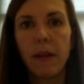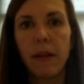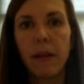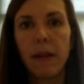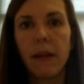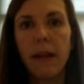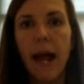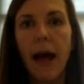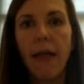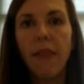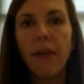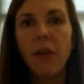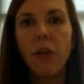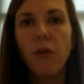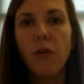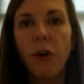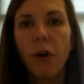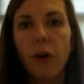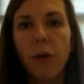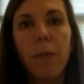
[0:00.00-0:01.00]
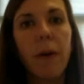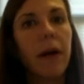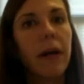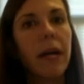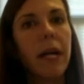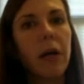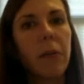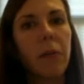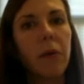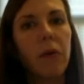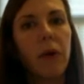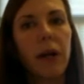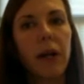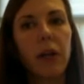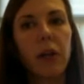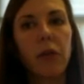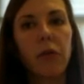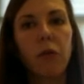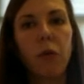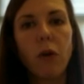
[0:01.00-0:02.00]
Now that you've heard about
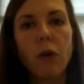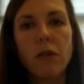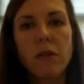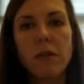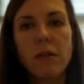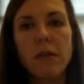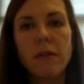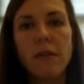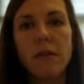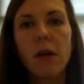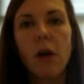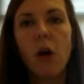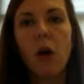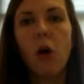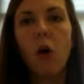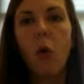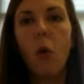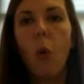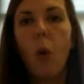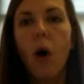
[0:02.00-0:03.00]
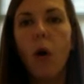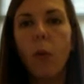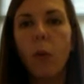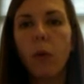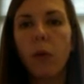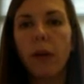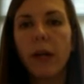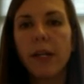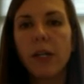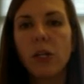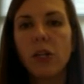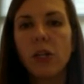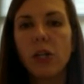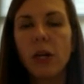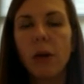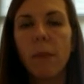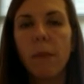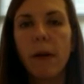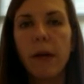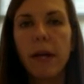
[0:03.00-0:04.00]
intermolecular forces, what
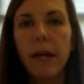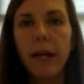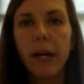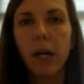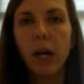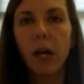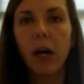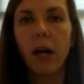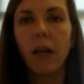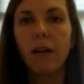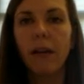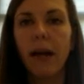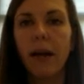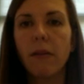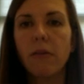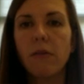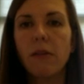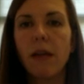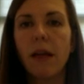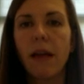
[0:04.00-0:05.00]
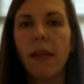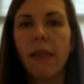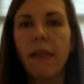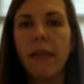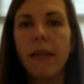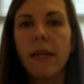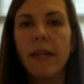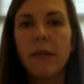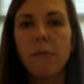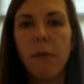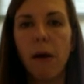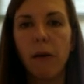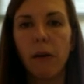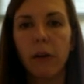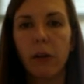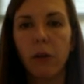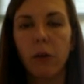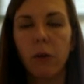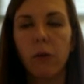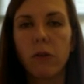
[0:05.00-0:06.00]
relationship here allows these
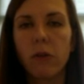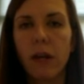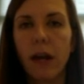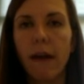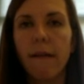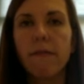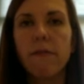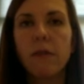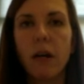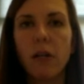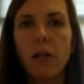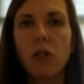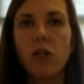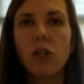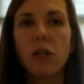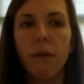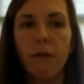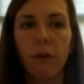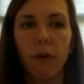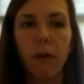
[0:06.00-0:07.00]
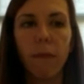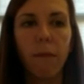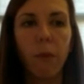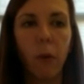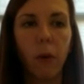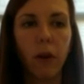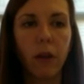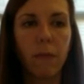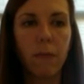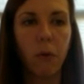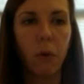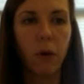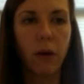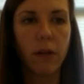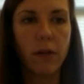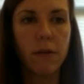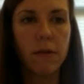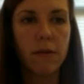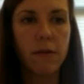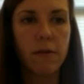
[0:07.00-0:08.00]
molecules to have such different boiling
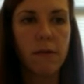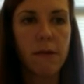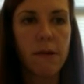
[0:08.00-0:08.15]
points?